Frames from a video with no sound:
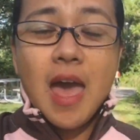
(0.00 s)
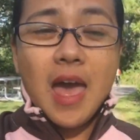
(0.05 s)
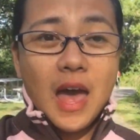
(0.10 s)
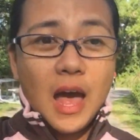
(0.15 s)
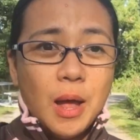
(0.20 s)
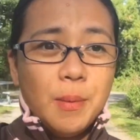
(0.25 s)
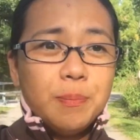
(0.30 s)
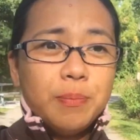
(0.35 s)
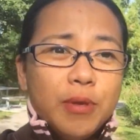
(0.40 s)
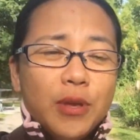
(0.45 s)

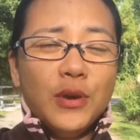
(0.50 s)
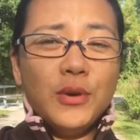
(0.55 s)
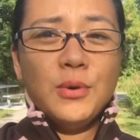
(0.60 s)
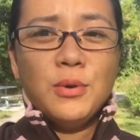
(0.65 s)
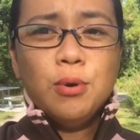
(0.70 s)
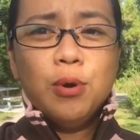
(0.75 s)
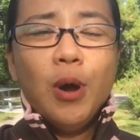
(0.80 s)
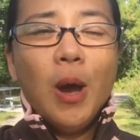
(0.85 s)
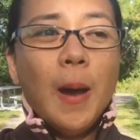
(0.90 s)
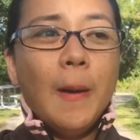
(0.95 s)
help
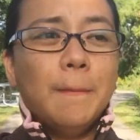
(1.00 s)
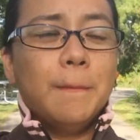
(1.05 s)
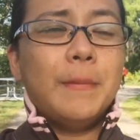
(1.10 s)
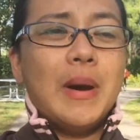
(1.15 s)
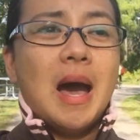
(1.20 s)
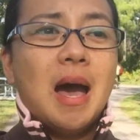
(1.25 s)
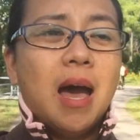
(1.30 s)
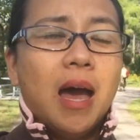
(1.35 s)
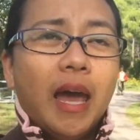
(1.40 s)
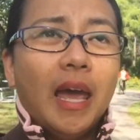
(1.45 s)
you
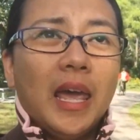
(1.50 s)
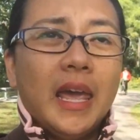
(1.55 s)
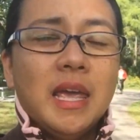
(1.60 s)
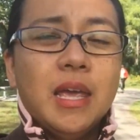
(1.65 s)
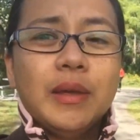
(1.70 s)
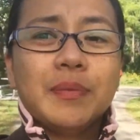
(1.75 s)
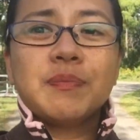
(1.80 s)
by